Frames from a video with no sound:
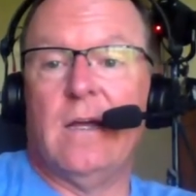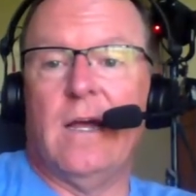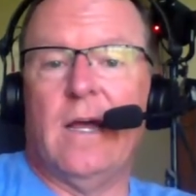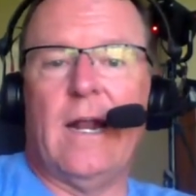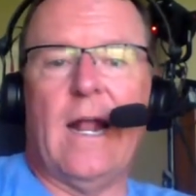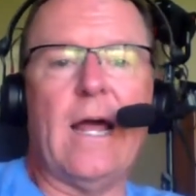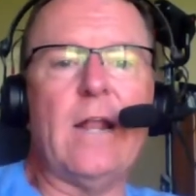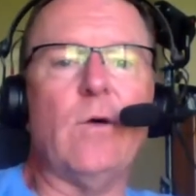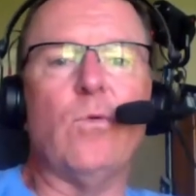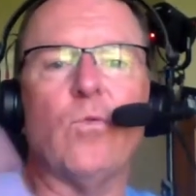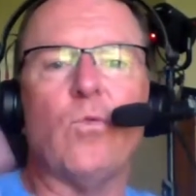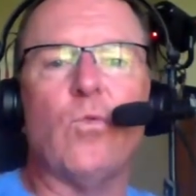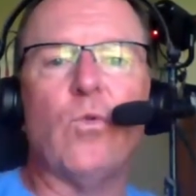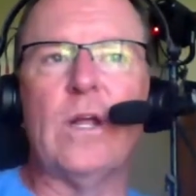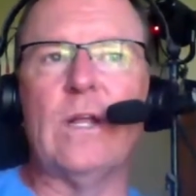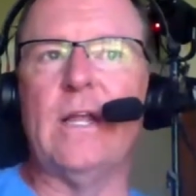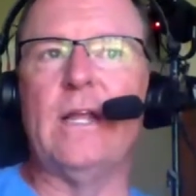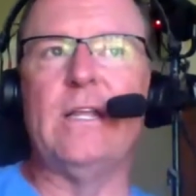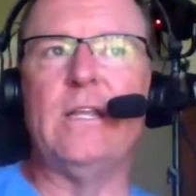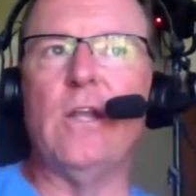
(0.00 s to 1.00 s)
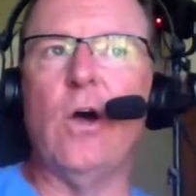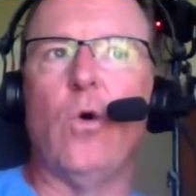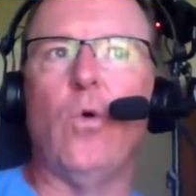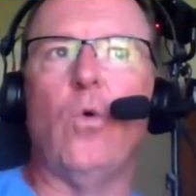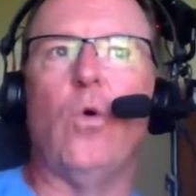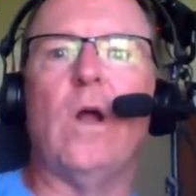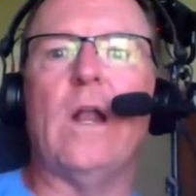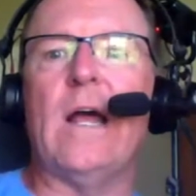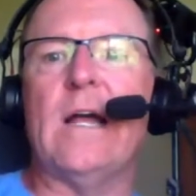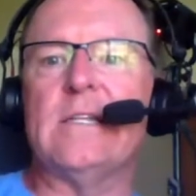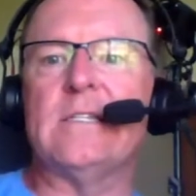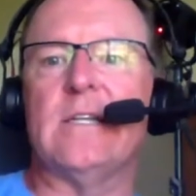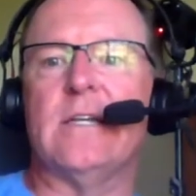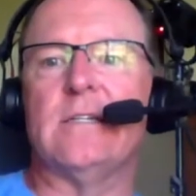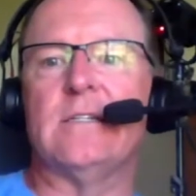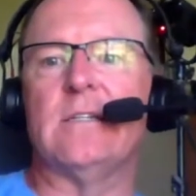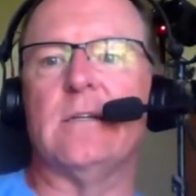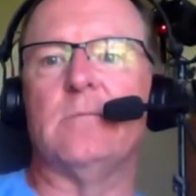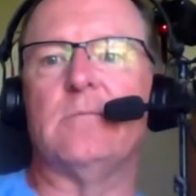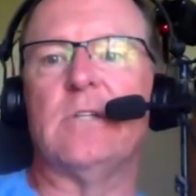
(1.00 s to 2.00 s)
and I don't really know what I
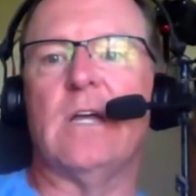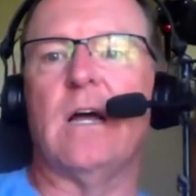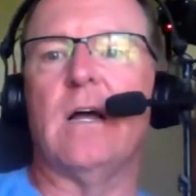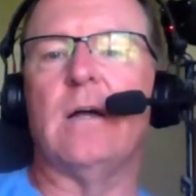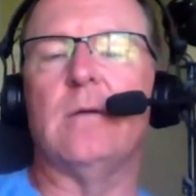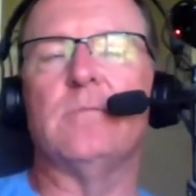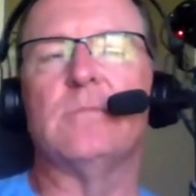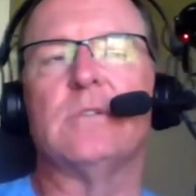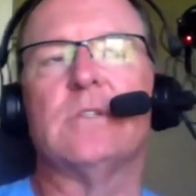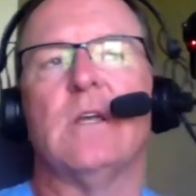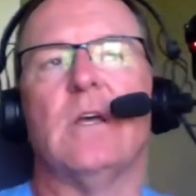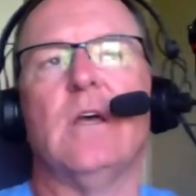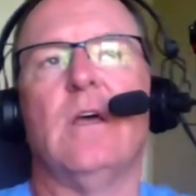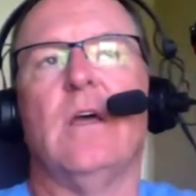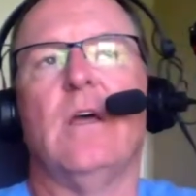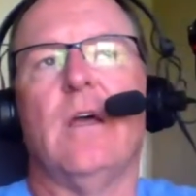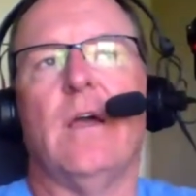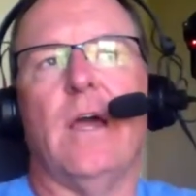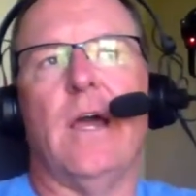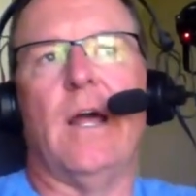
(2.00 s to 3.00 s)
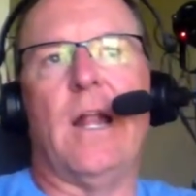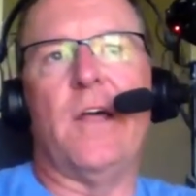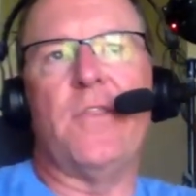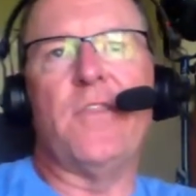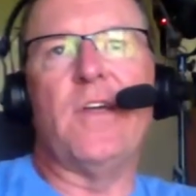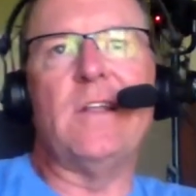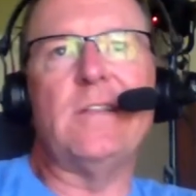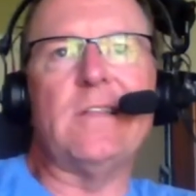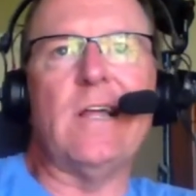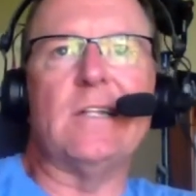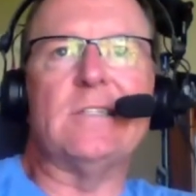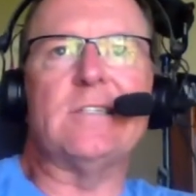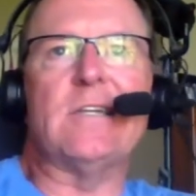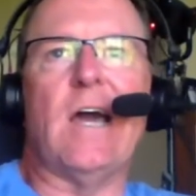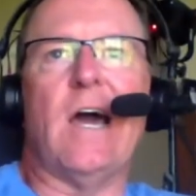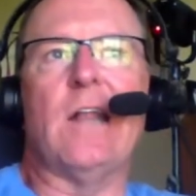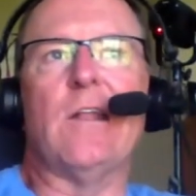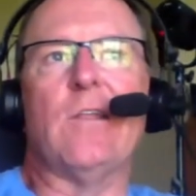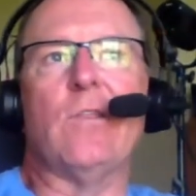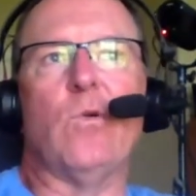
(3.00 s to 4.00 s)
say sometimes, and I think that's
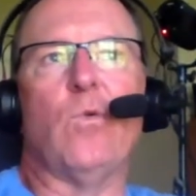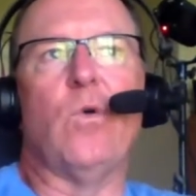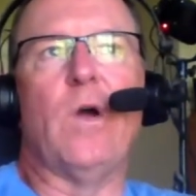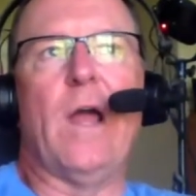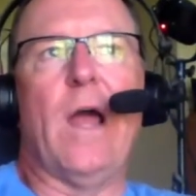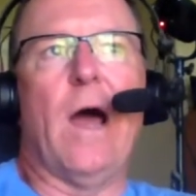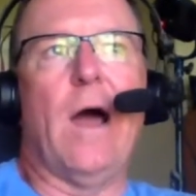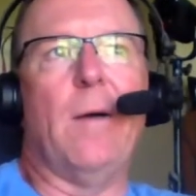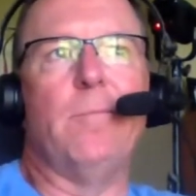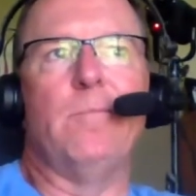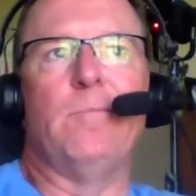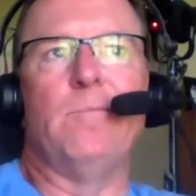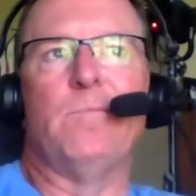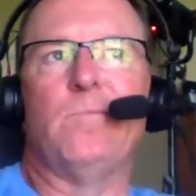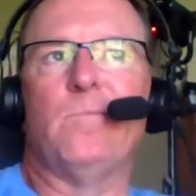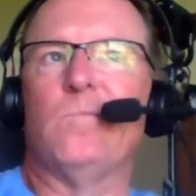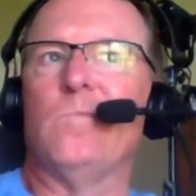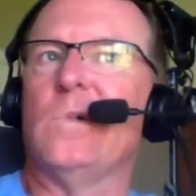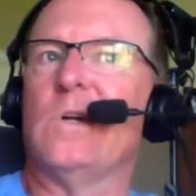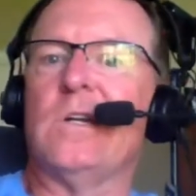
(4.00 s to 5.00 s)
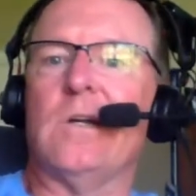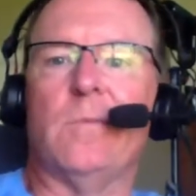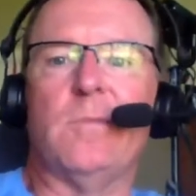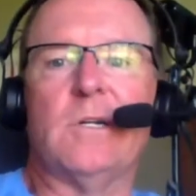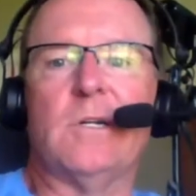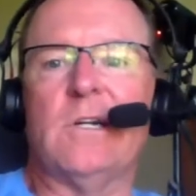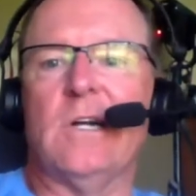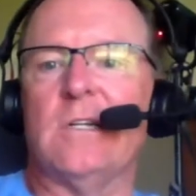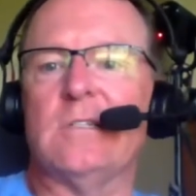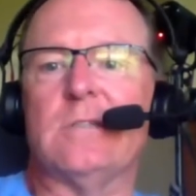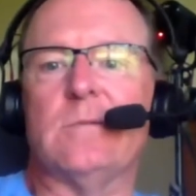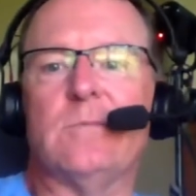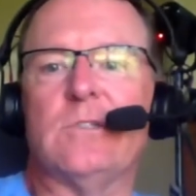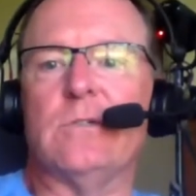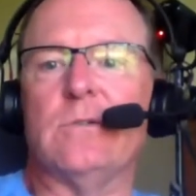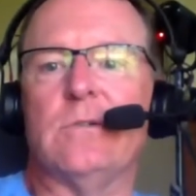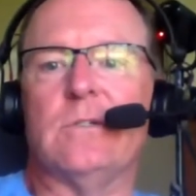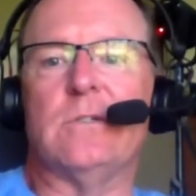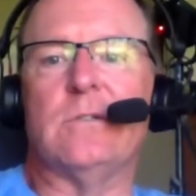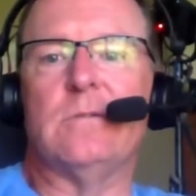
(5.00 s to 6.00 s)
kind of the way I've become accustomed
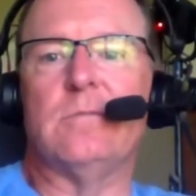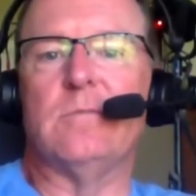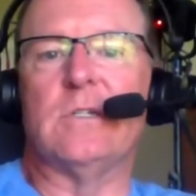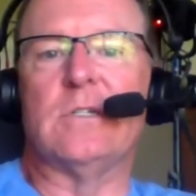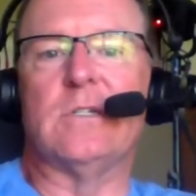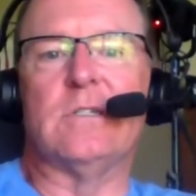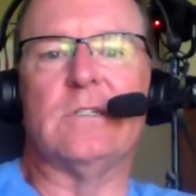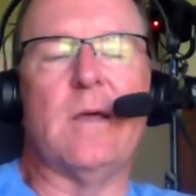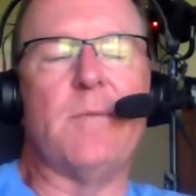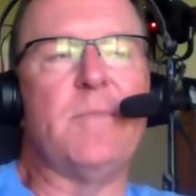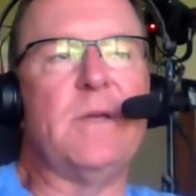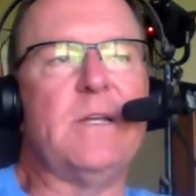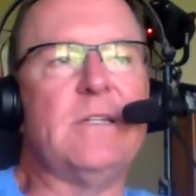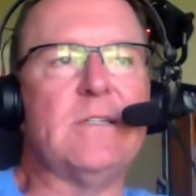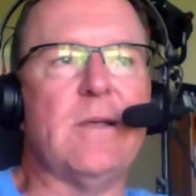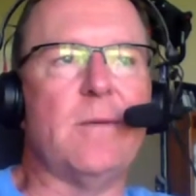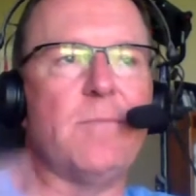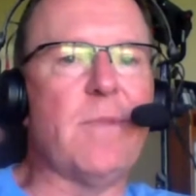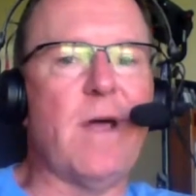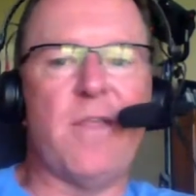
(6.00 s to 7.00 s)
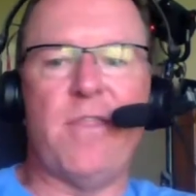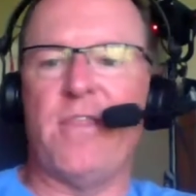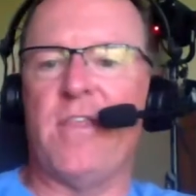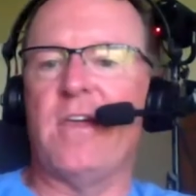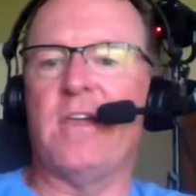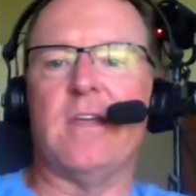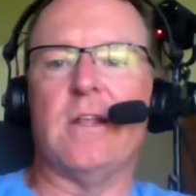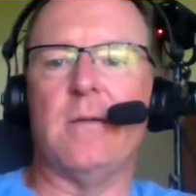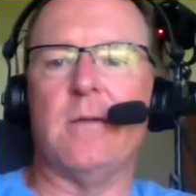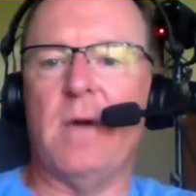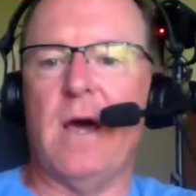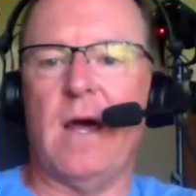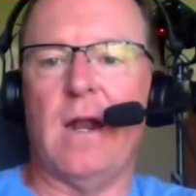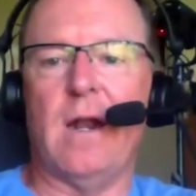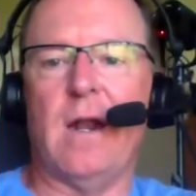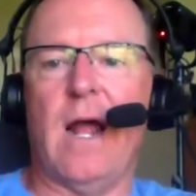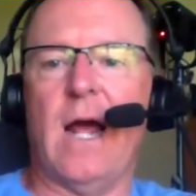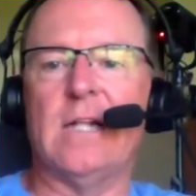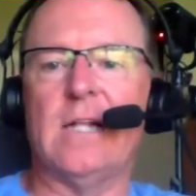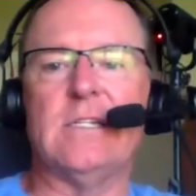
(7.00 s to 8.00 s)
to it, because that means I'm not thinking
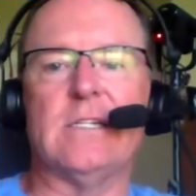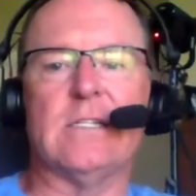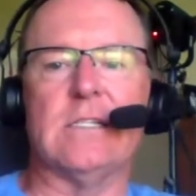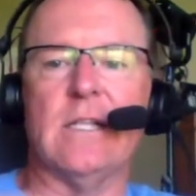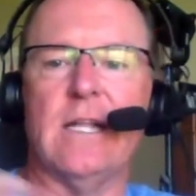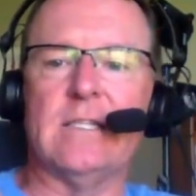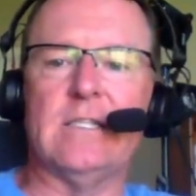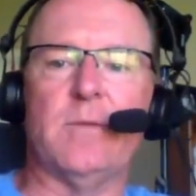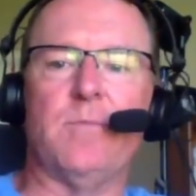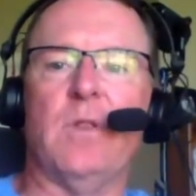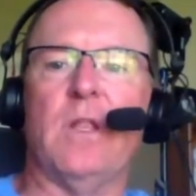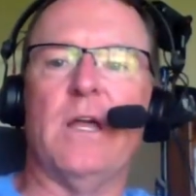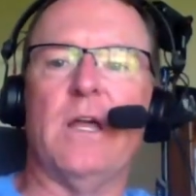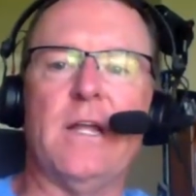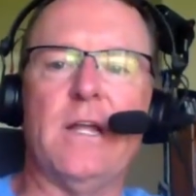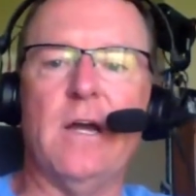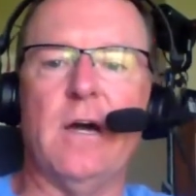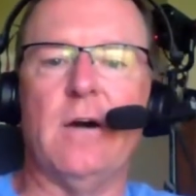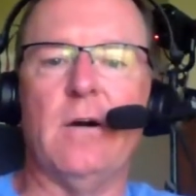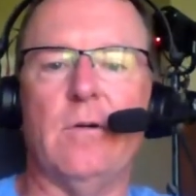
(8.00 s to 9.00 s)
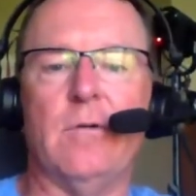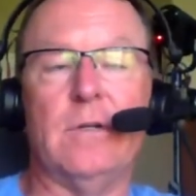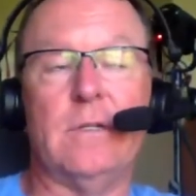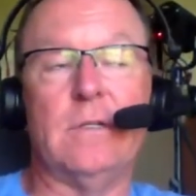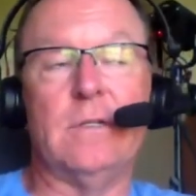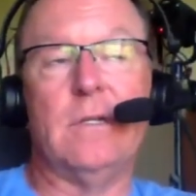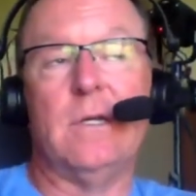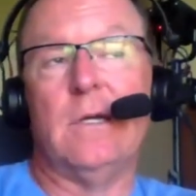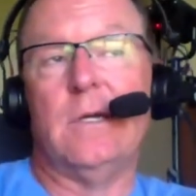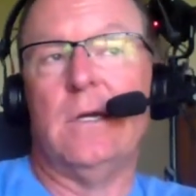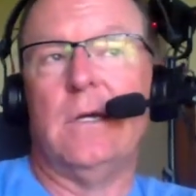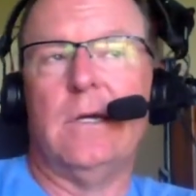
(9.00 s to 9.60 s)
about it. I just let the play go, and